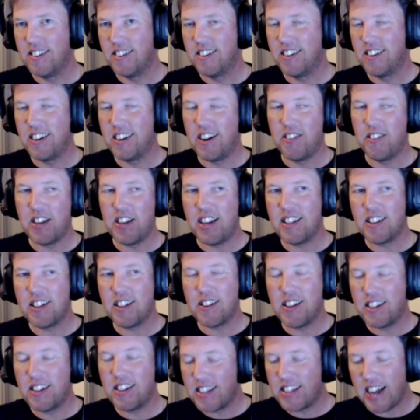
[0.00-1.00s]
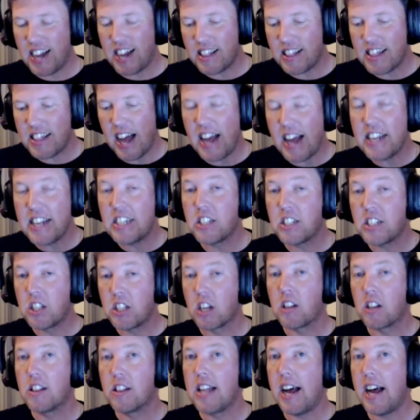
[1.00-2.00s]
That is
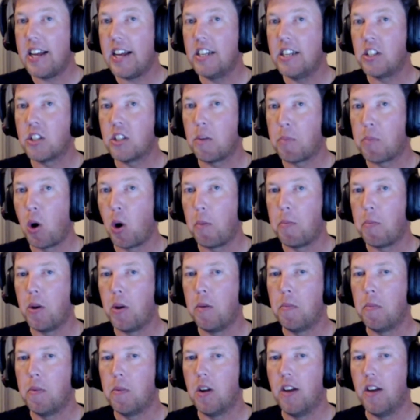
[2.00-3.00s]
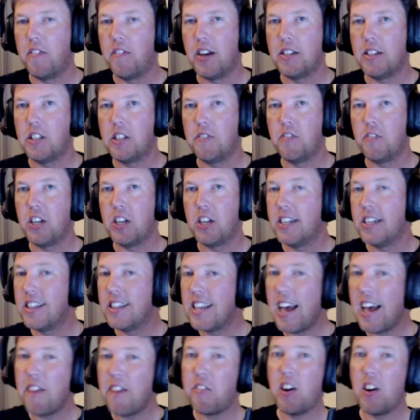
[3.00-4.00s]
the problem, effectively. And
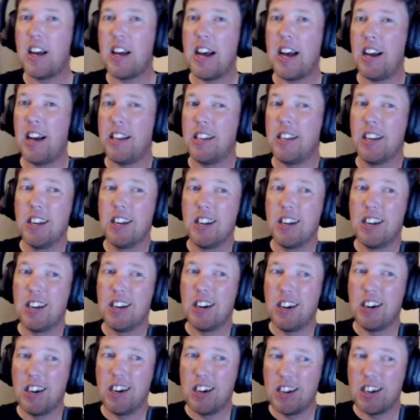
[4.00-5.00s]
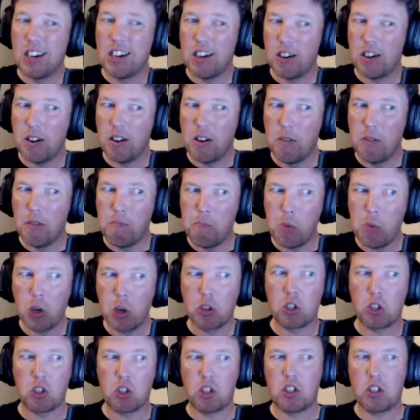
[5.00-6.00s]
the FIA
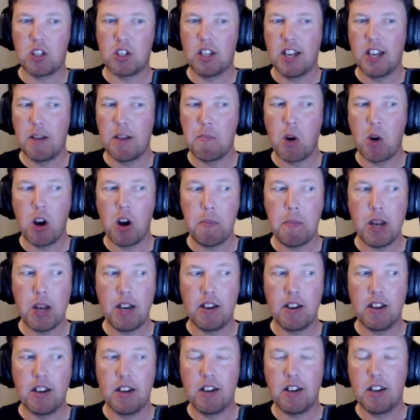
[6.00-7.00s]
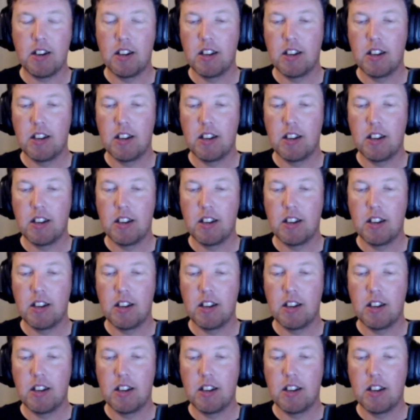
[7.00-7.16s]
must, in my opinion,